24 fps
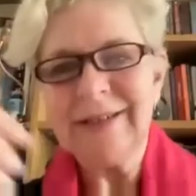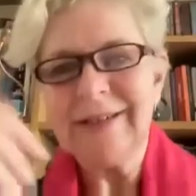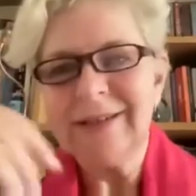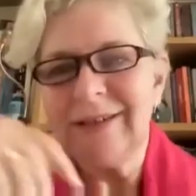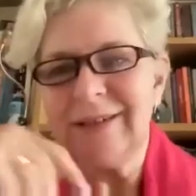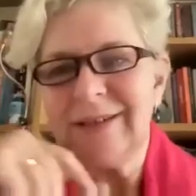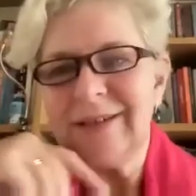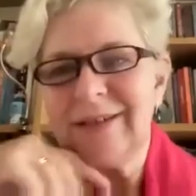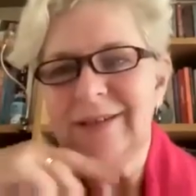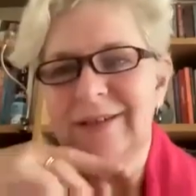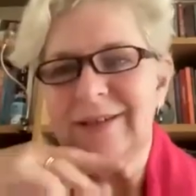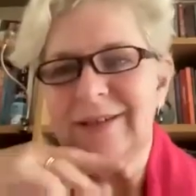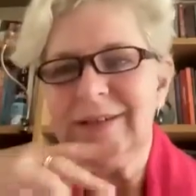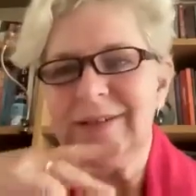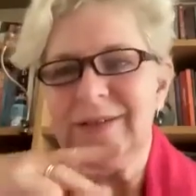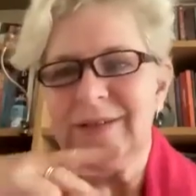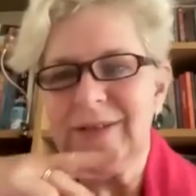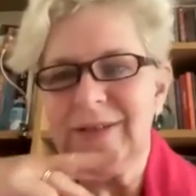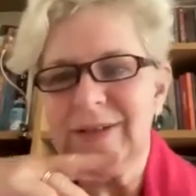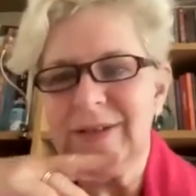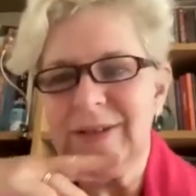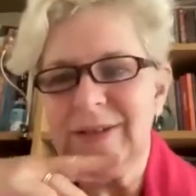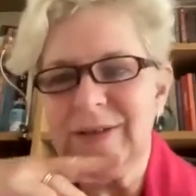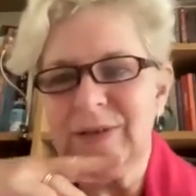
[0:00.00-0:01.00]
in
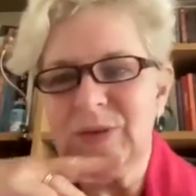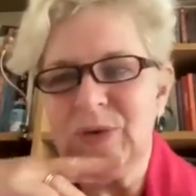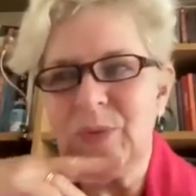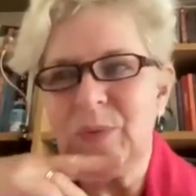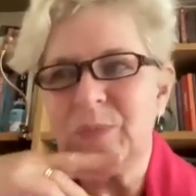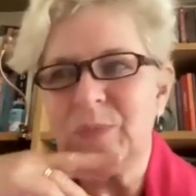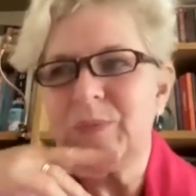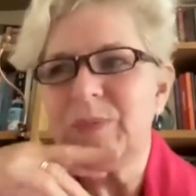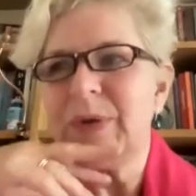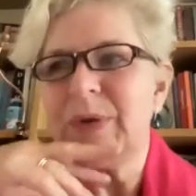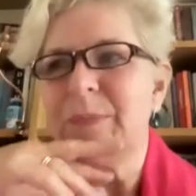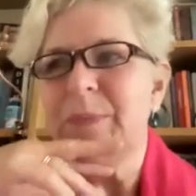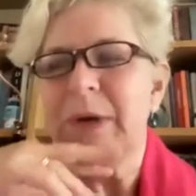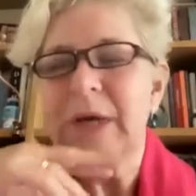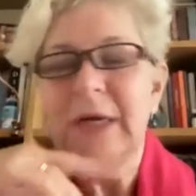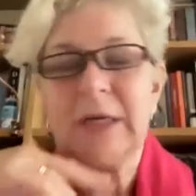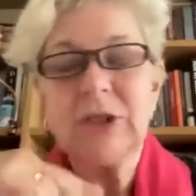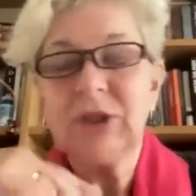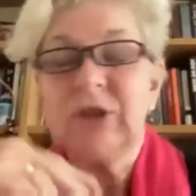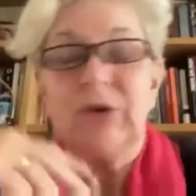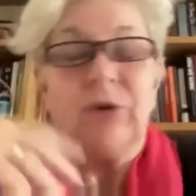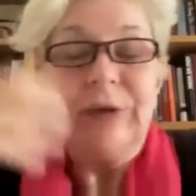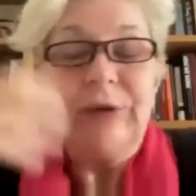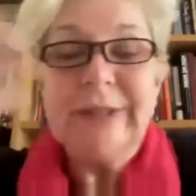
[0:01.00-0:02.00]
a
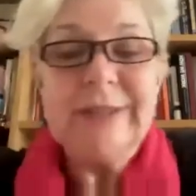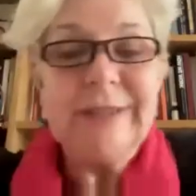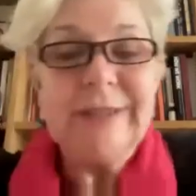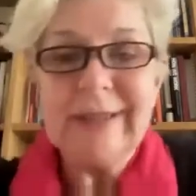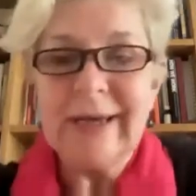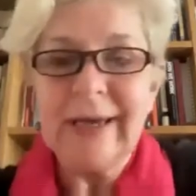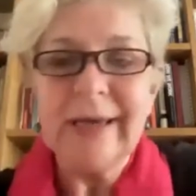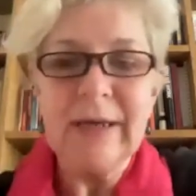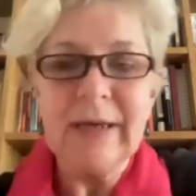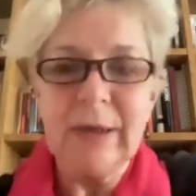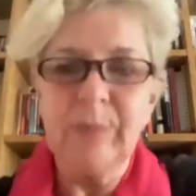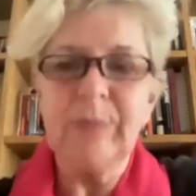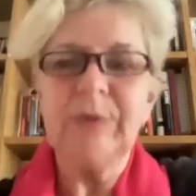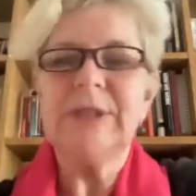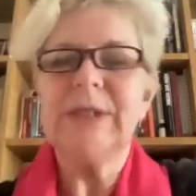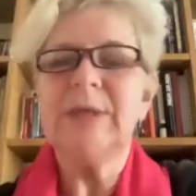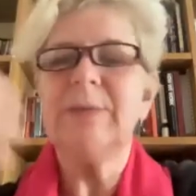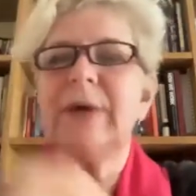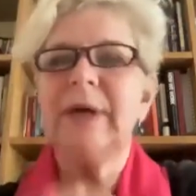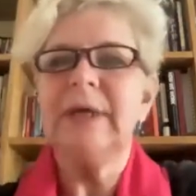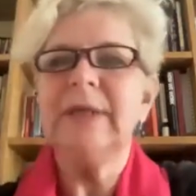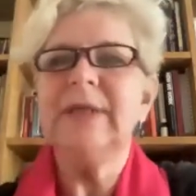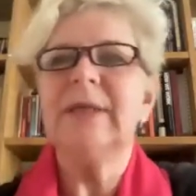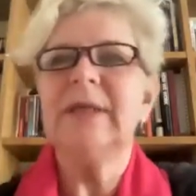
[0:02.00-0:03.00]
patient, or indeed anybody,
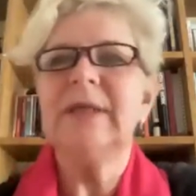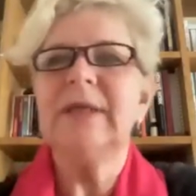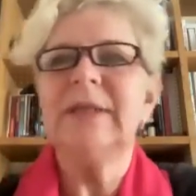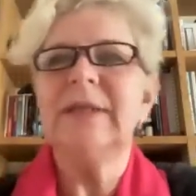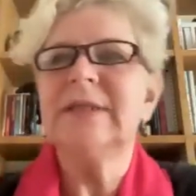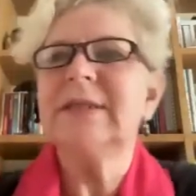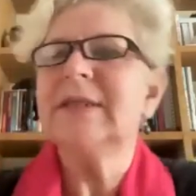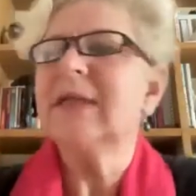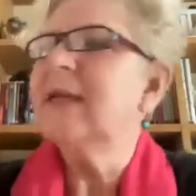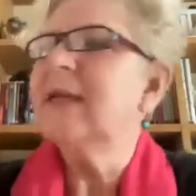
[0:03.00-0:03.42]
but in this